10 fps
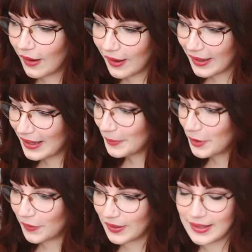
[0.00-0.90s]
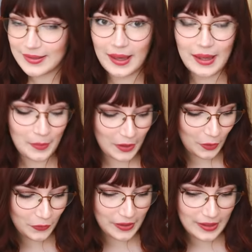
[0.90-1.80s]
I am currently sat in
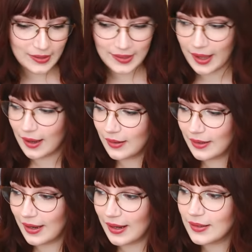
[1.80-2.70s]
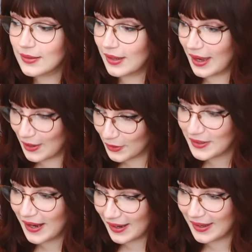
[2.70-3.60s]
my office and it is
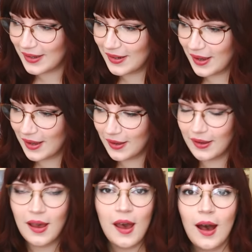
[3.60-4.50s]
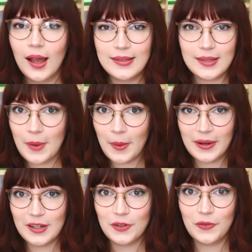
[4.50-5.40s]
chaotic in here. I somehow
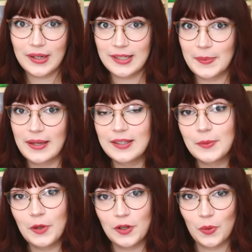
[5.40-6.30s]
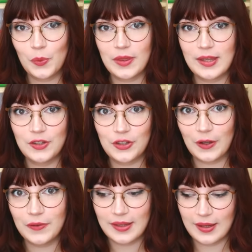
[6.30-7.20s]
managed to find space to put another one of these
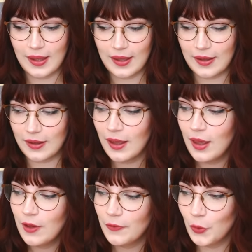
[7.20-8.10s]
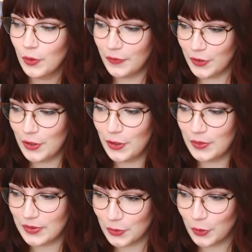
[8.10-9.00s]
shelves in here for all of the
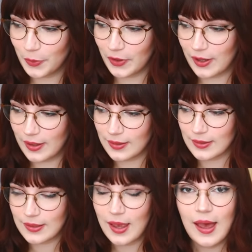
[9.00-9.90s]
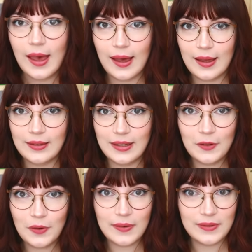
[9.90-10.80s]
new store products, and
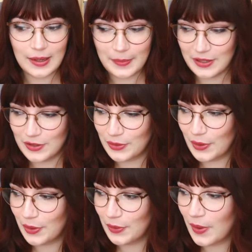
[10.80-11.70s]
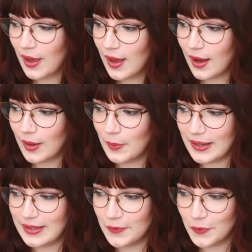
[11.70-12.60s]
it arrived damaged, so I'm
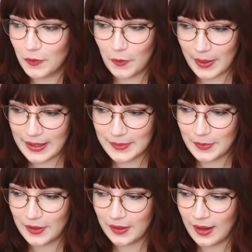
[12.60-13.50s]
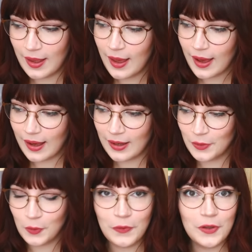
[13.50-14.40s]
waiting for a replacement.
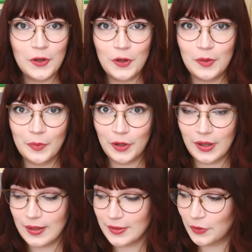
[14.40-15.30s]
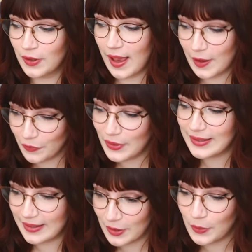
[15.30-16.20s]
And all of the new products are on
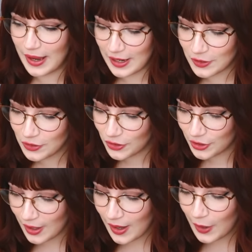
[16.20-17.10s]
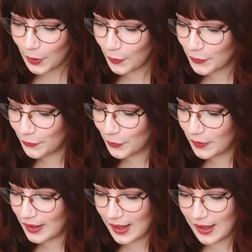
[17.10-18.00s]
every single inch of the
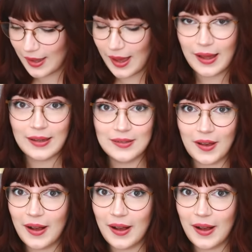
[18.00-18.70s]
floor in here and